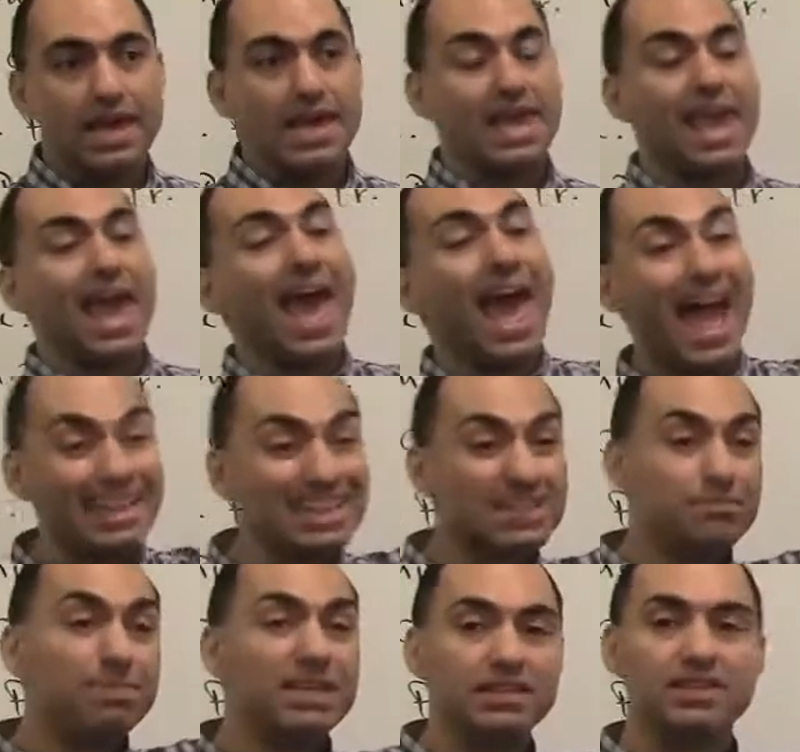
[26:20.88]
He
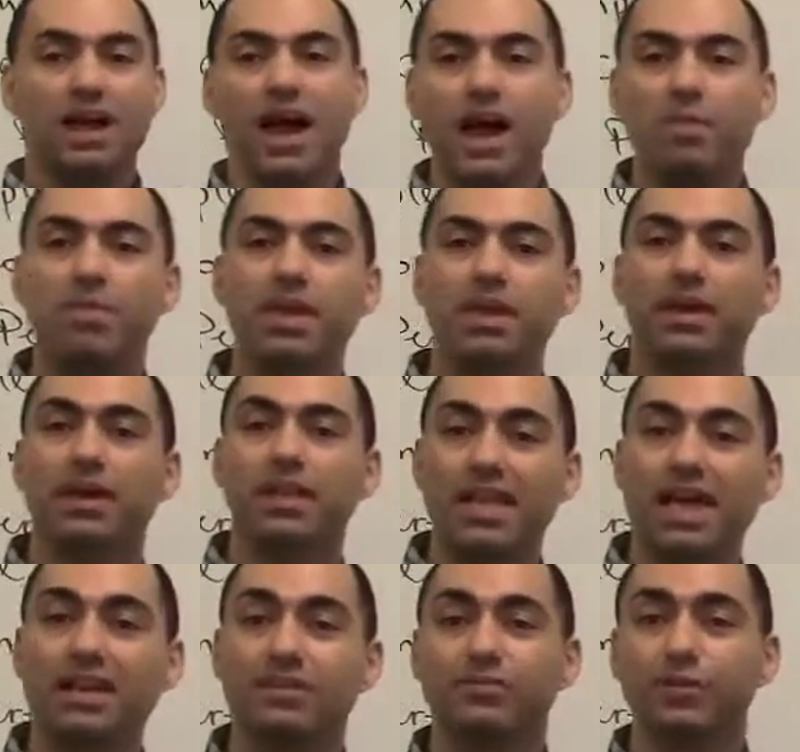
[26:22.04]
had been typing a
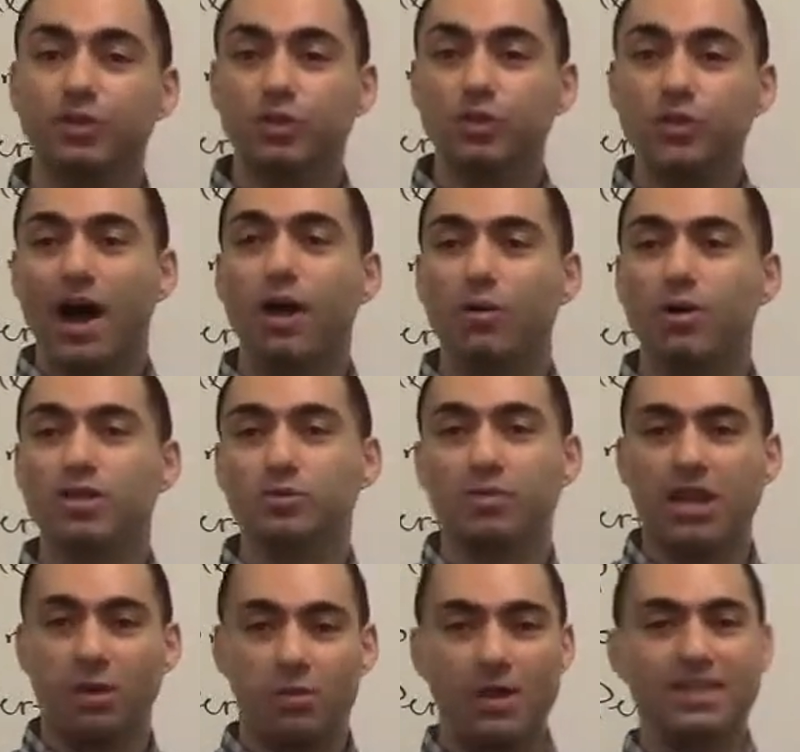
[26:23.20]
letter for 2 hours
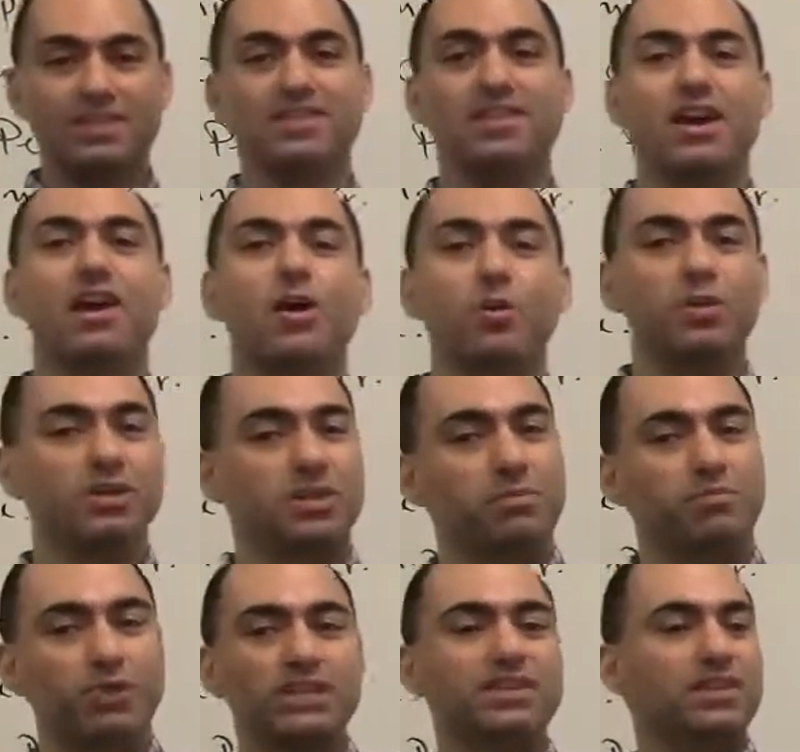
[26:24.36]
when I went there with the
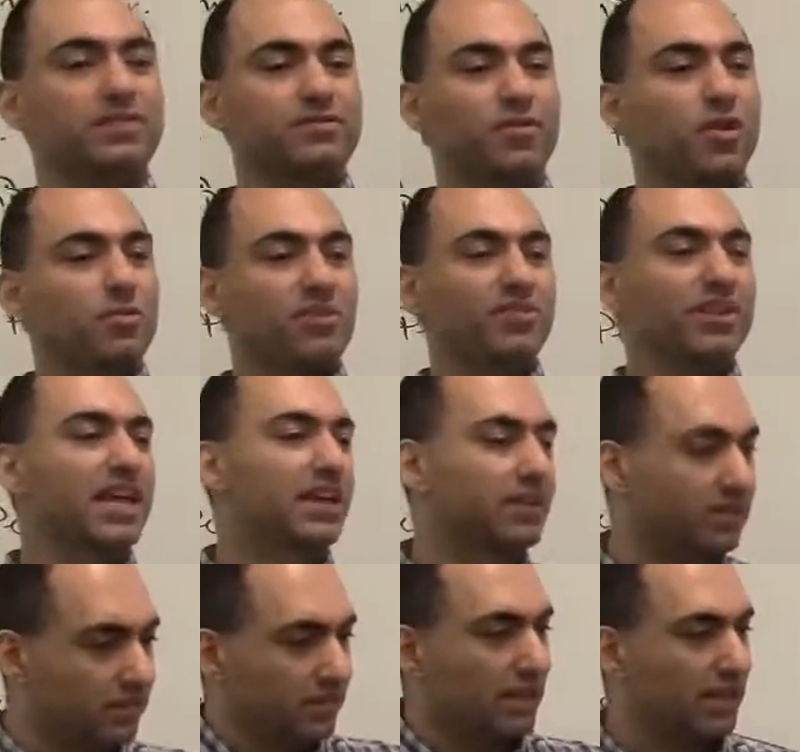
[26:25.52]
printed form of a
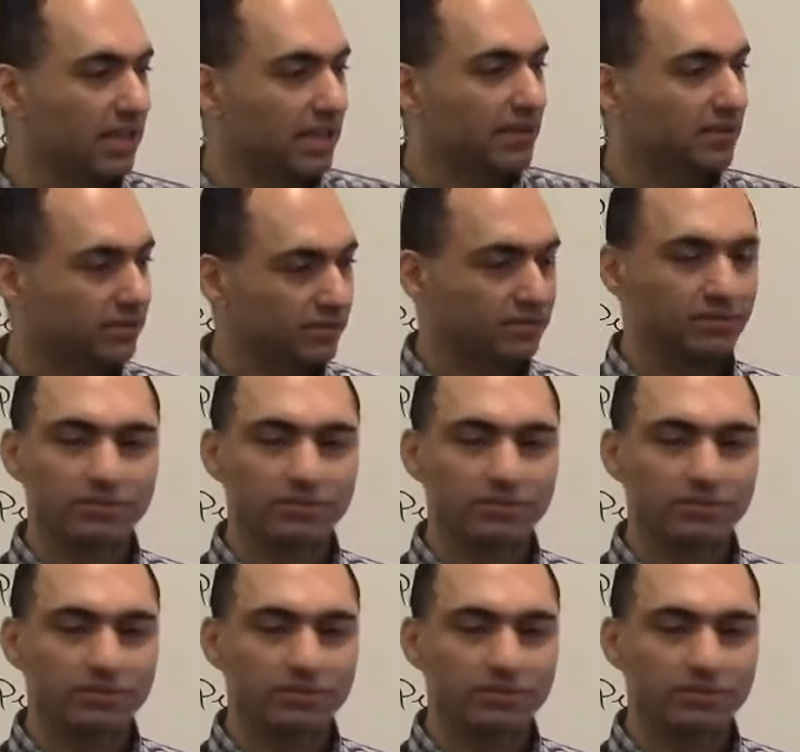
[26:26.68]
letter, the letter.